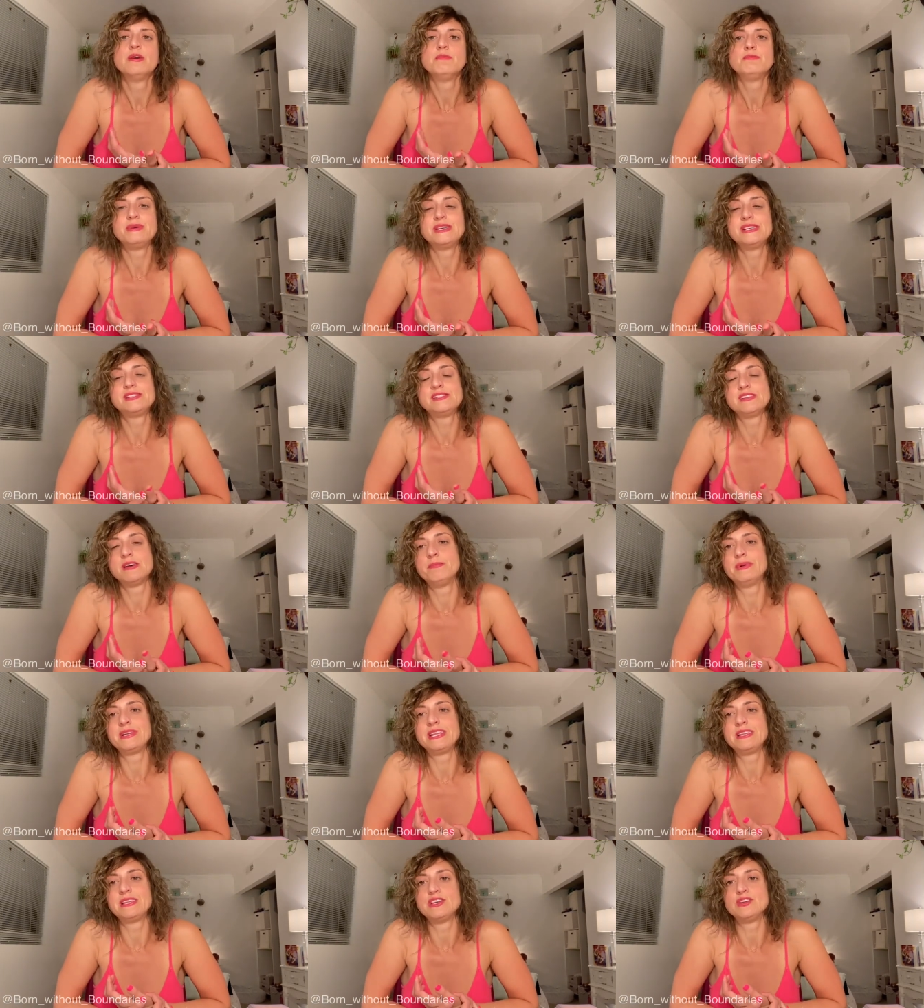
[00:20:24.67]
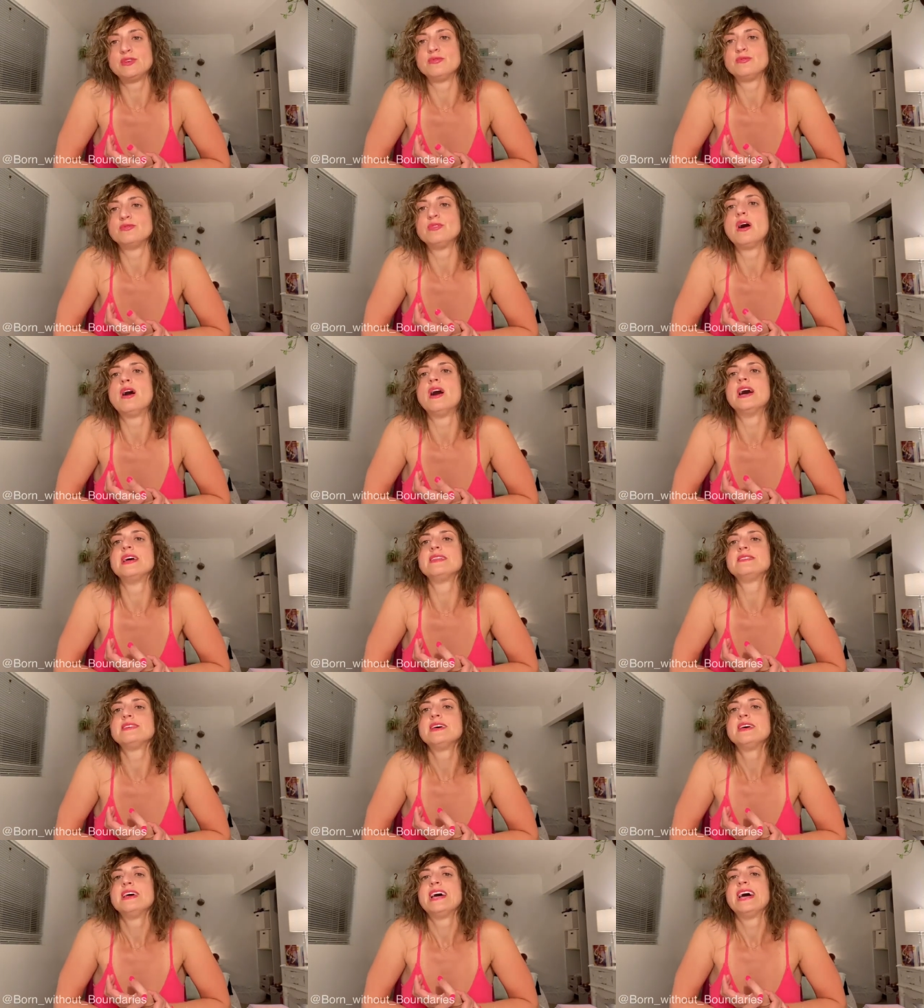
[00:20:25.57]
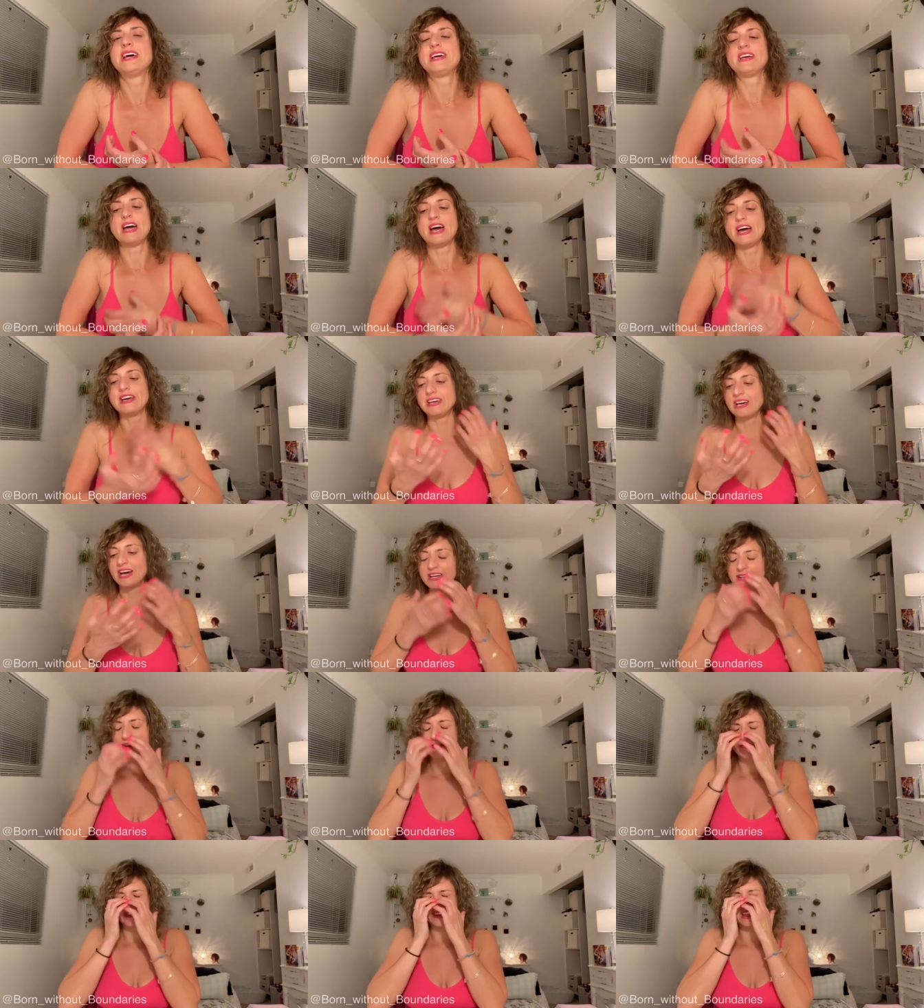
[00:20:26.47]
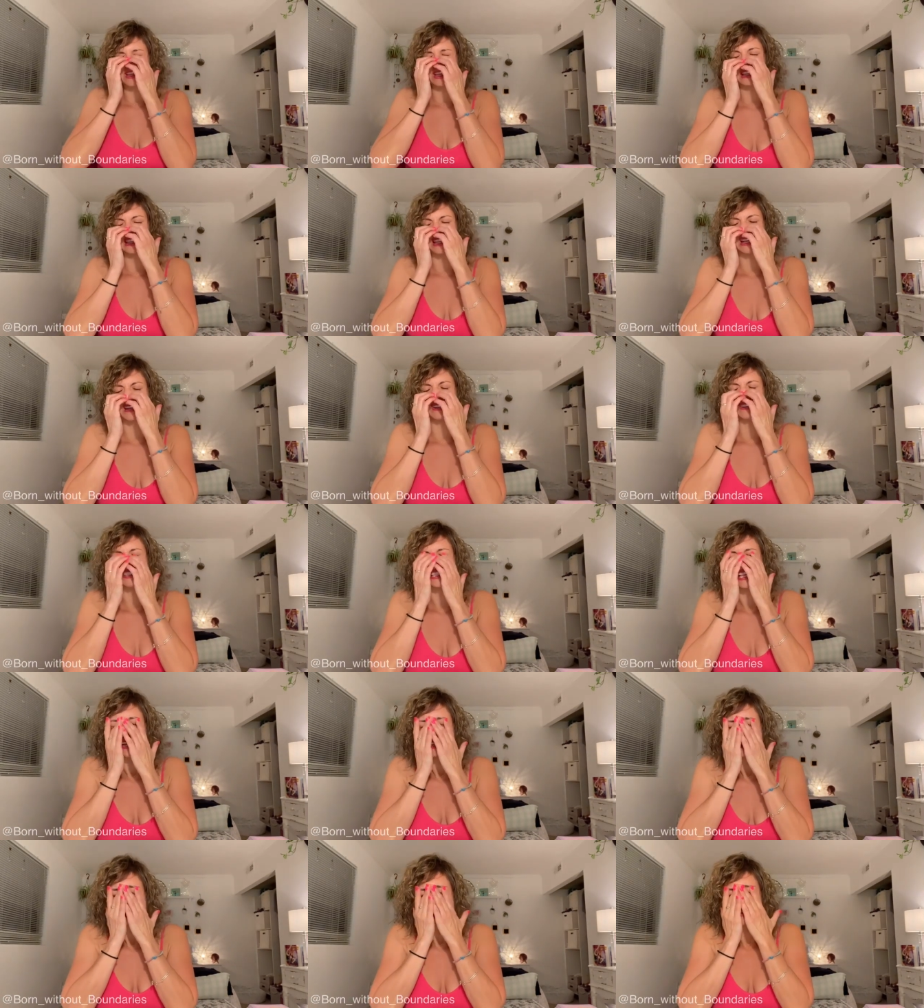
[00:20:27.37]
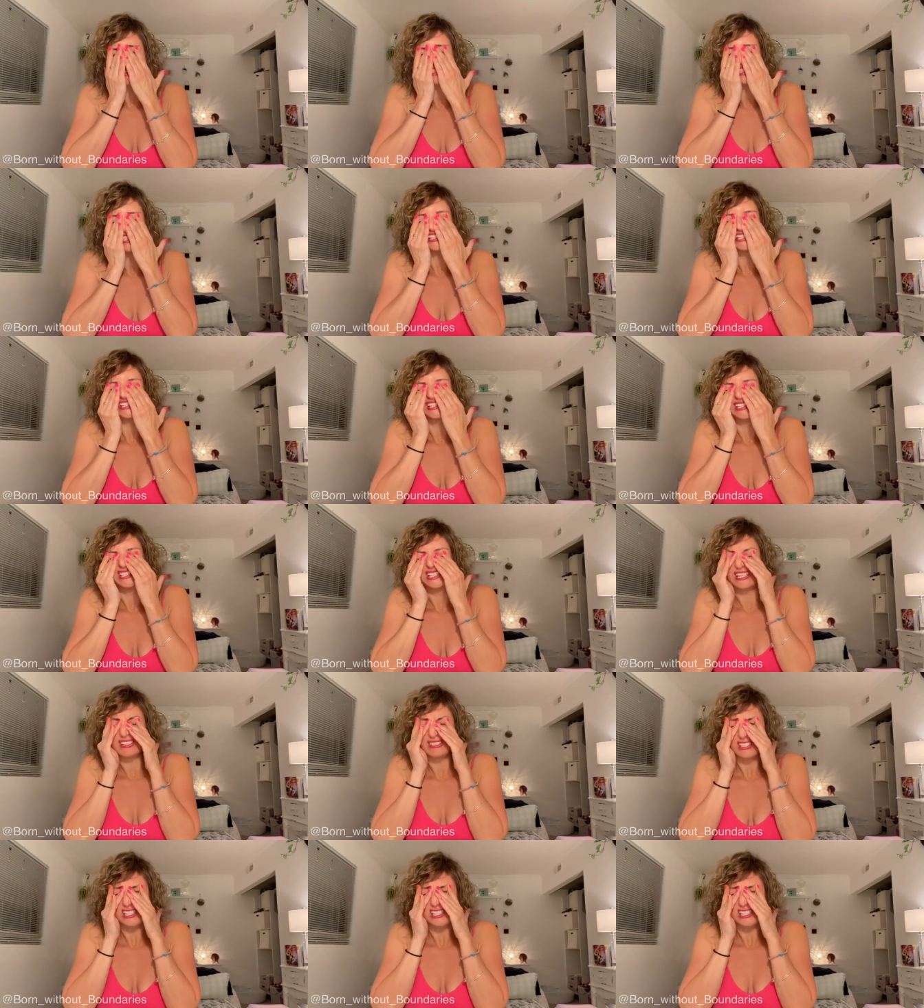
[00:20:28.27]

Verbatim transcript: be somebody that you're not. And I, I kind of feel like there's, there's this, there's